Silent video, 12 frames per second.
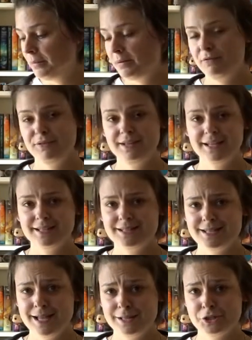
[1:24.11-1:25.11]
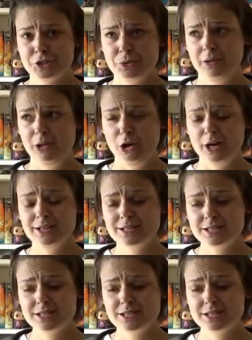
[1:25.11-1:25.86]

but I feel like it tells you a lot,